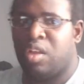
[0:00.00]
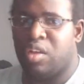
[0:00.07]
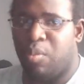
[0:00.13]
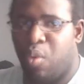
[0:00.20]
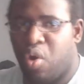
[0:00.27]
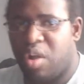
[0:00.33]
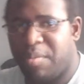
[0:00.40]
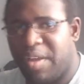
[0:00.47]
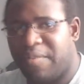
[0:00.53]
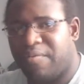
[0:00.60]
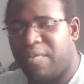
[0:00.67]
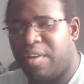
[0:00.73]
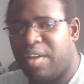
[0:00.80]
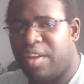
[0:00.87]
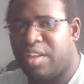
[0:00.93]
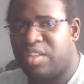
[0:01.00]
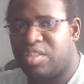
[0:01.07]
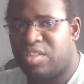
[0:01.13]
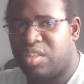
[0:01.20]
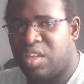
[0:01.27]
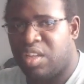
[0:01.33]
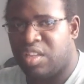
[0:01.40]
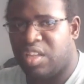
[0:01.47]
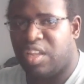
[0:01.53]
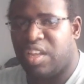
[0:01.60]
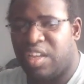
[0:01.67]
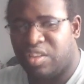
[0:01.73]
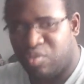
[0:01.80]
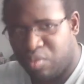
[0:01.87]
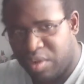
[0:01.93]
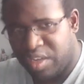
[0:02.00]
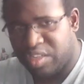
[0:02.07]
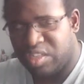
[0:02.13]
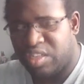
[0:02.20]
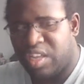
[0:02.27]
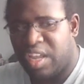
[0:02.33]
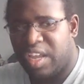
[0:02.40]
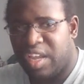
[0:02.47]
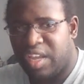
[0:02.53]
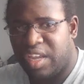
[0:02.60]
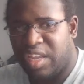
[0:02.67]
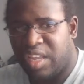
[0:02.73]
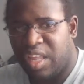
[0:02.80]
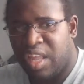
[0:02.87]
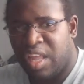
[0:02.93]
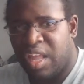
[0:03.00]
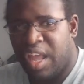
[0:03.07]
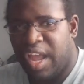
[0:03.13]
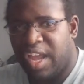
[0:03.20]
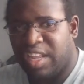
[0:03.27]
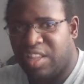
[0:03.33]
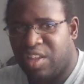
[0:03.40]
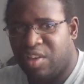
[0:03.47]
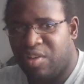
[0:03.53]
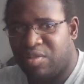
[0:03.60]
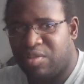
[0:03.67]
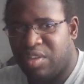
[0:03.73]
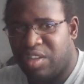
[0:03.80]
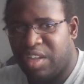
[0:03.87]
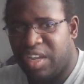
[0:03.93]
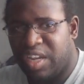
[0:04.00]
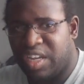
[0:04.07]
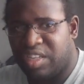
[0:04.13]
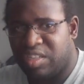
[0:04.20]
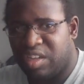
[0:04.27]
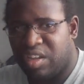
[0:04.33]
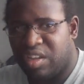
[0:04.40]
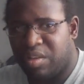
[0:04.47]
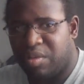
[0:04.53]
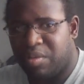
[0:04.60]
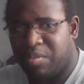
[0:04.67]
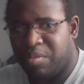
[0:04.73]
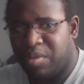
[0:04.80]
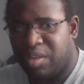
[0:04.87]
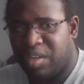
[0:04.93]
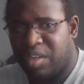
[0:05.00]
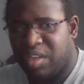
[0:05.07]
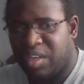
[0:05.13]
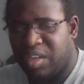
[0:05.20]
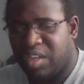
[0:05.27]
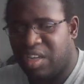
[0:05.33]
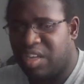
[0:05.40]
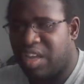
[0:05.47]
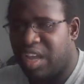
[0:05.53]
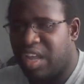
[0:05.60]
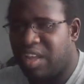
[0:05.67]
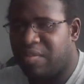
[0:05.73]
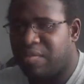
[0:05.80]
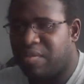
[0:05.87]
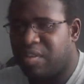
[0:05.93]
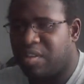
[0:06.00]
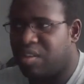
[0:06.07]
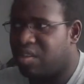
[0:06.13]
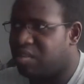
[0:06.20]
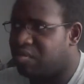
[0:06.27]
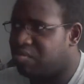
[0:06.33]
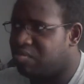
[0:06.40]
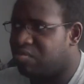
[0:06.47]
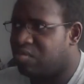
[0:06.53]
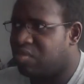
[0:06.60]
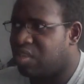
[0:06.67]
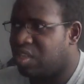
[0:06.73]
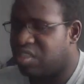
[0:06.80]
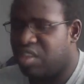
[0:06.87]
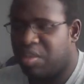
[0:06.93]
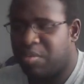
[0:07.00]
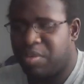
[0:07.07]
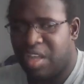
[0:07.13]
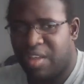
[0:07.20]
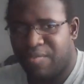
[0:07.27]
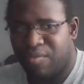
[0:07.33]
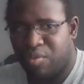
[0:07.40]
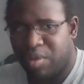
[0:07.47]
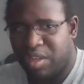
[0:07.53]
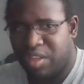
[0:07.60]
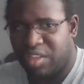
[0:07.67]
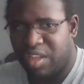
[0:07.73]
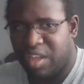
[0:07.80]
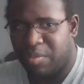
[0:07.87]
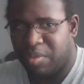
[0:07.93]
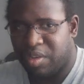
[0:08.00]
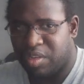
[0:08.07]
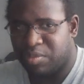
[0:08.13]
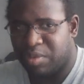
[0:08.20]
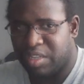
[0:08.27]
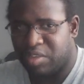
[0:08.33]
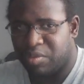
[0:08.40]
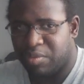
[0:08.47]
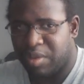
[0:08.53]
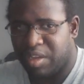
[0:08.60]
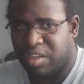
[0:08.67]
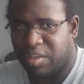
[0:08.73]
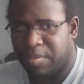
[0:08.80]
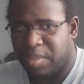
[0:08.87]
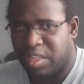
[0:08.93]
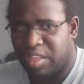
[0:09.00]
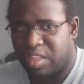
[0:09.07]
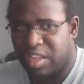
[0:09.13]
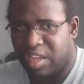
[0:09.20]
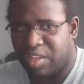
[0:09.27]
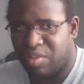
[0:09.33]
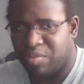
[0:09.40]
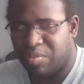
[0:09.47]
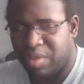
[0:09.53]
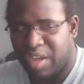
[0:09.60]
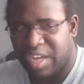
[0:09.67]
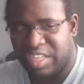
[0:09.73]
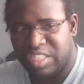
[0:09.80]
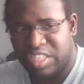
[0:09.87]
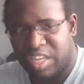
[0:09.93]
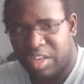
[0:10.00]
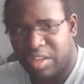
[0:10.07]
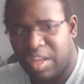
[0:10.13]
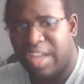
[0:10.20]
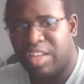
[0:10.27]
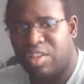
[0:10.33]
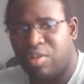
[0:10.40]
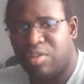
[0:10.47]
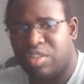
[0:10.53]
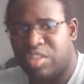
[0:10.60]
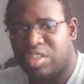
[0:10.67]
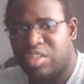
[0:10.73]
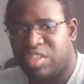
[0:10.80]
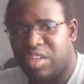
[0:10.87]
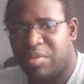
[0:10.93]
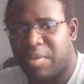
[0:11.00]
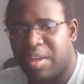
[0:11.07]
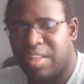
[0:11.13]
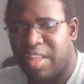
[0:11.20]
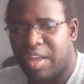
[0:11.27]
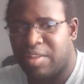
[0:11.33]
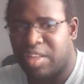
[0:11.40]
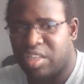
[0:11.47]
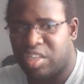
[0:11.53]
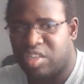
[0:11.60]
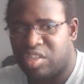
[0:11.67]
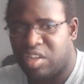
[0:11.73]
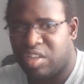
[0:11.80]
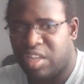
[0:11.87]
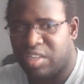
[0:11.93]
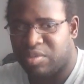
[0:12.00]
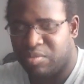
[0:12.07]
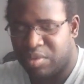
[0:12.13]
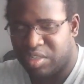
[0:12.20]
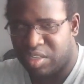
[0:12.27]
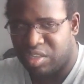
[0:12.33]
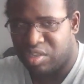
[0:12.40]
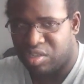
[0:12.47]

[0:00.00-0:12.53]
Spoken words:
Good morning, my friends. Today is Wednesday. I know today is gonna be kind of a wet day because we got the rain coming in later. But I notice and see right now that the sun has risen.